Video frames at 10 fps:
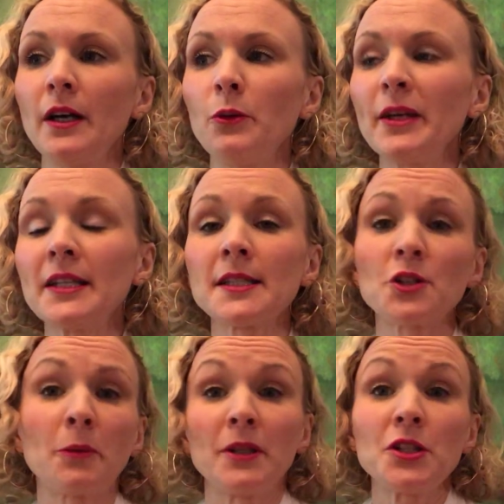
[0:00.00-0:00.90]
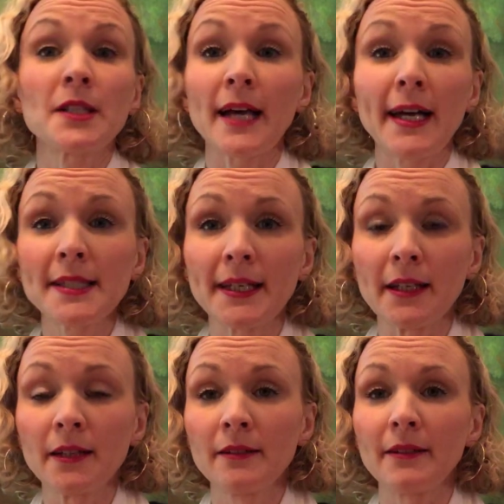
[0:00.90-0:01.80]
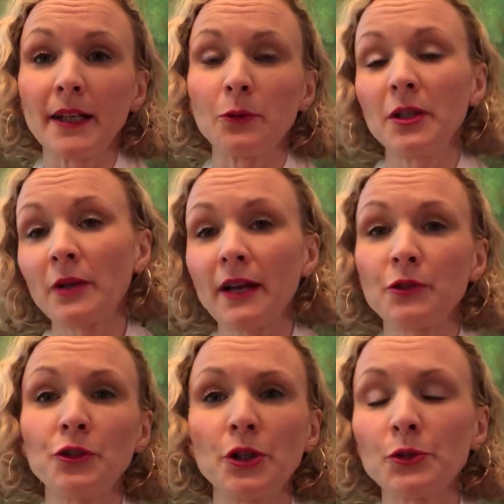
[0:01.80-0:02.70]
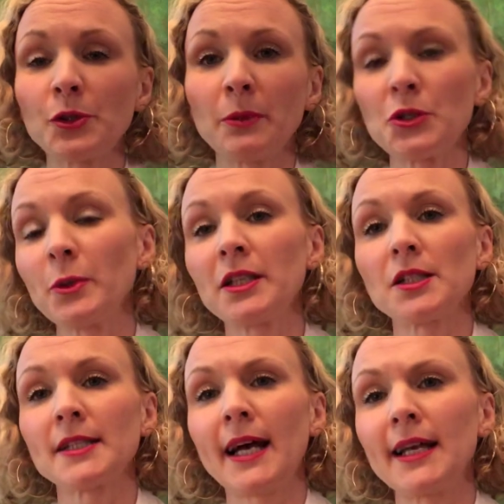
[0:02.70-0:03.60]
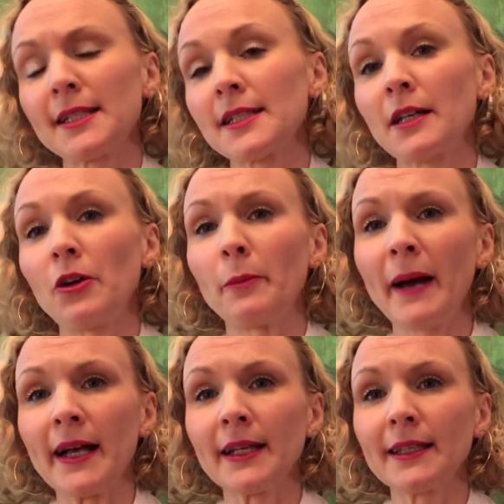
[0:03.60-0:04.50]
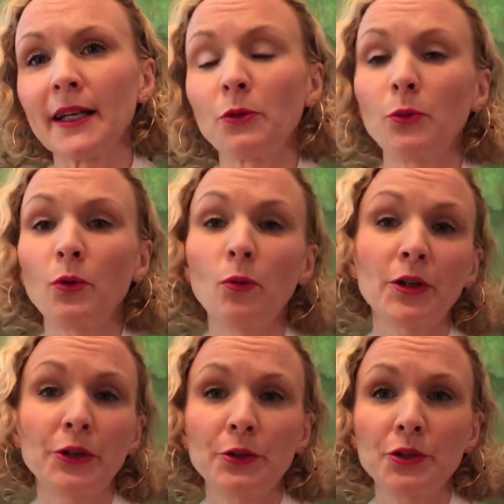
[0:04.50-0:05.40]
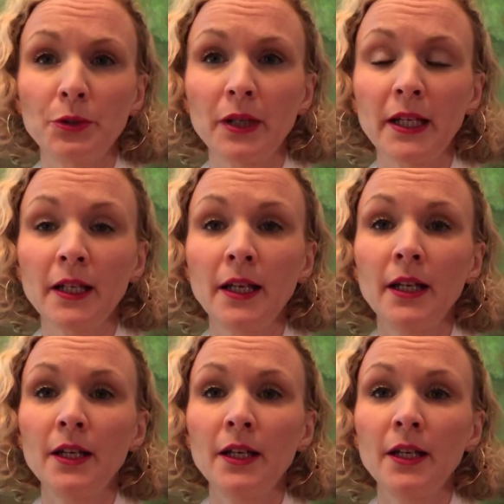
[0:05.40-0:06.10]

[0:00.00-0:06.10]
We can start by just asking, like we don't have to know so much. We can just ask our bank, like what are you doing